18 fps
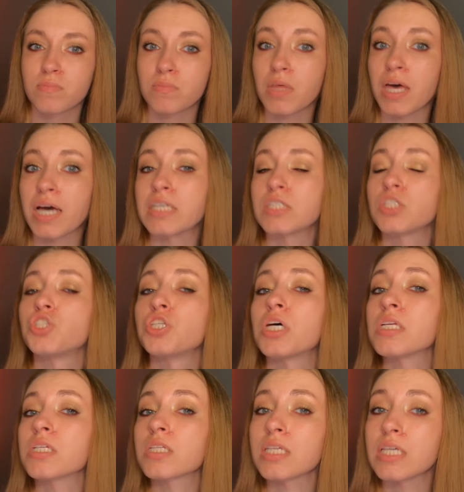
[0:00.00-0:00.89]
as
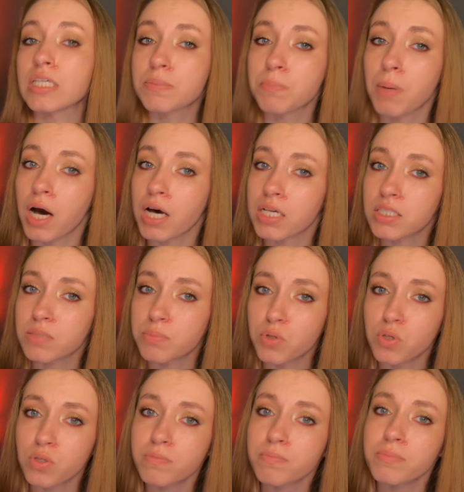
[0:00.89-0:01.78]
gently as
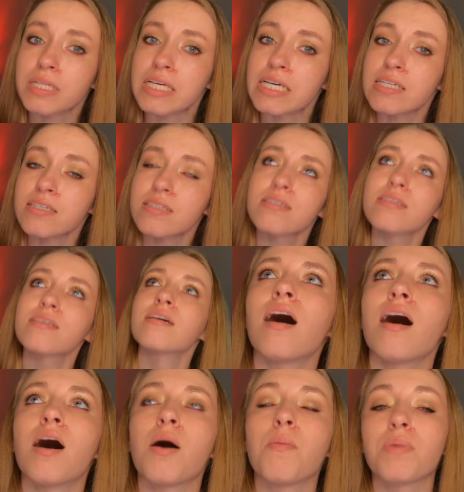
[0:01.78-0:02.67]
possible, please.
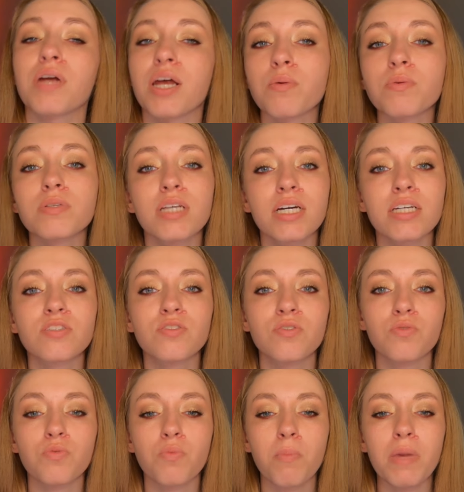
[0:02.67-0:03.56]
Um, but I would like
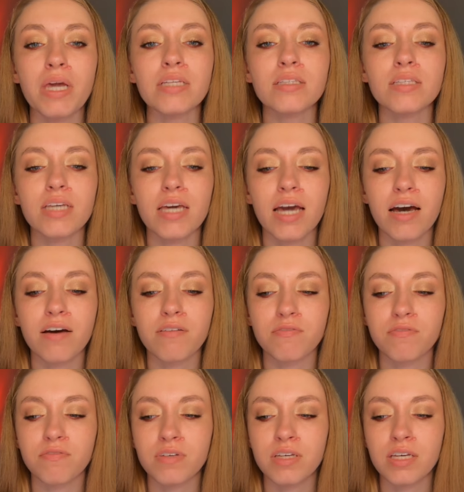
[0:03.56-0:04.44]
to mainly have
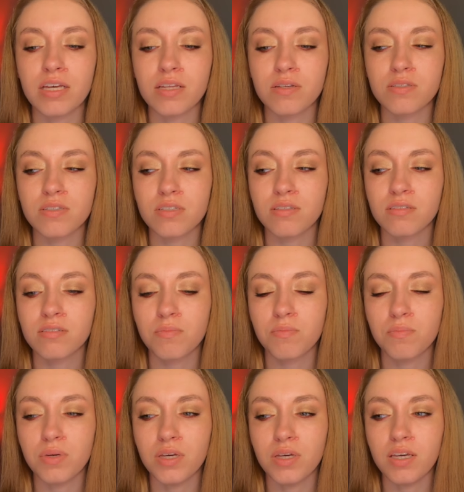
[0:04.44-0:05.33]
it
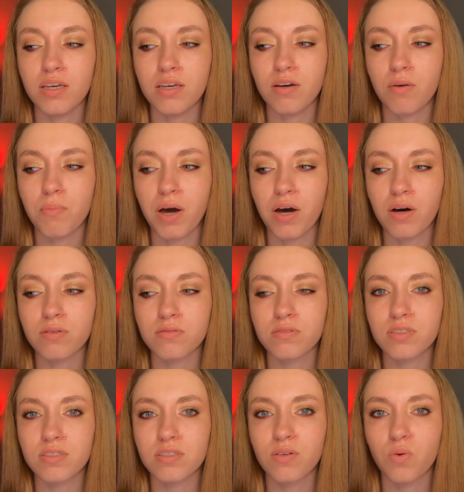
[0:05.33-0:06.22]
be about
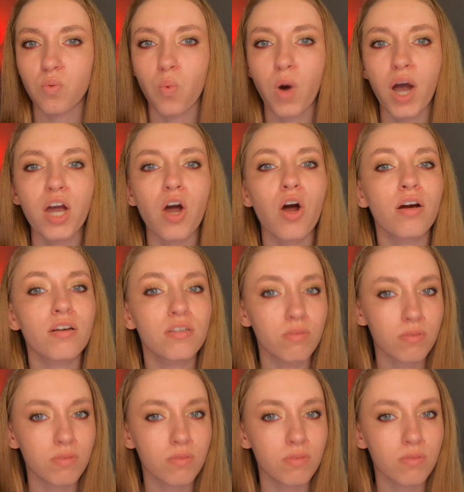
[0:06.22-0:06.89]
why are you